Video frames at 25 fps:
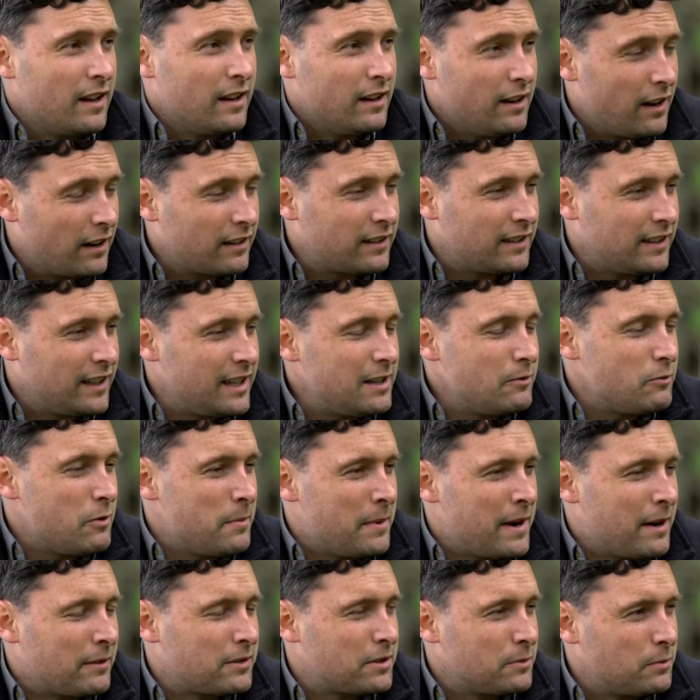Luckily, we've
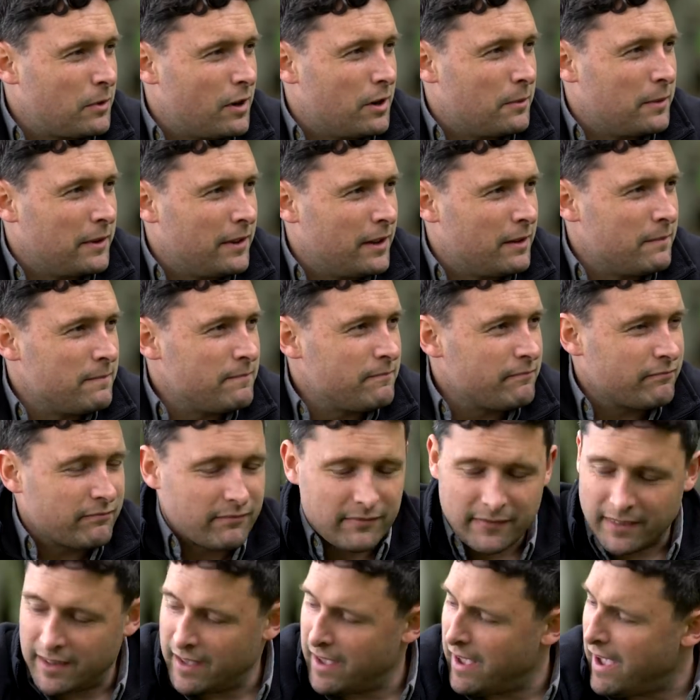been able to work with them,
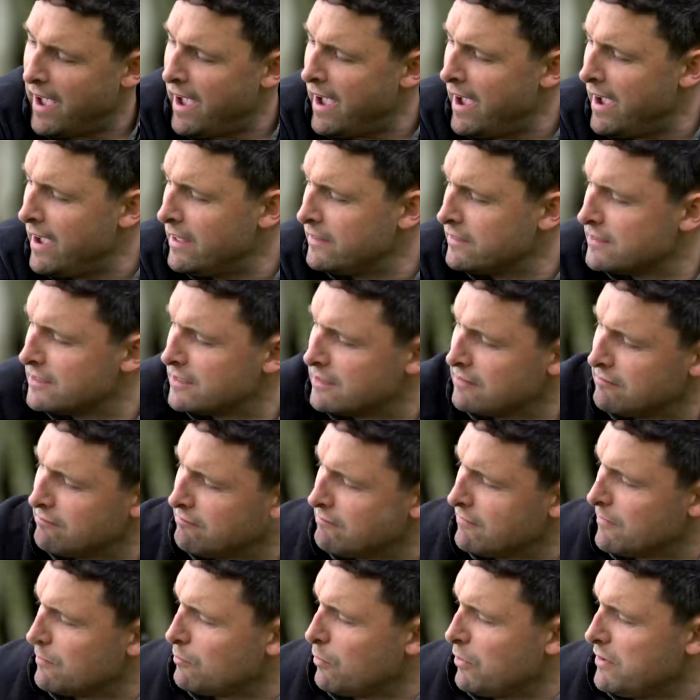and
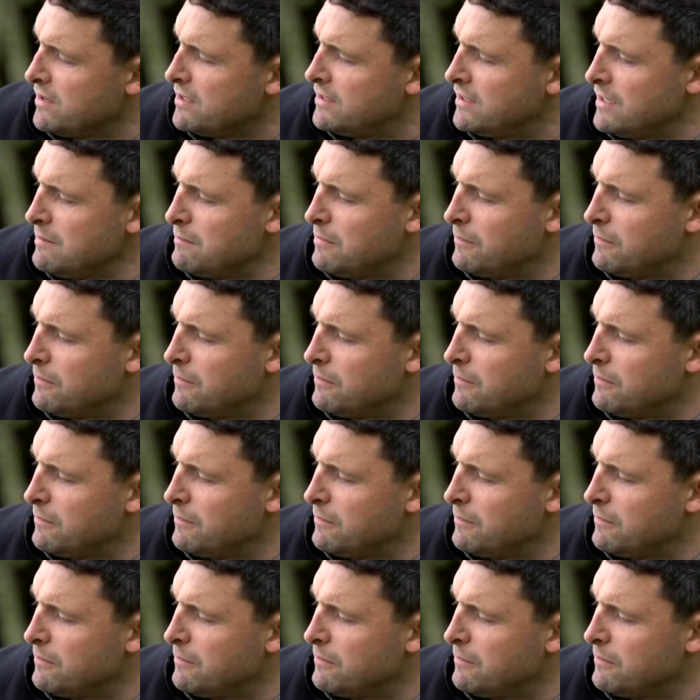what you see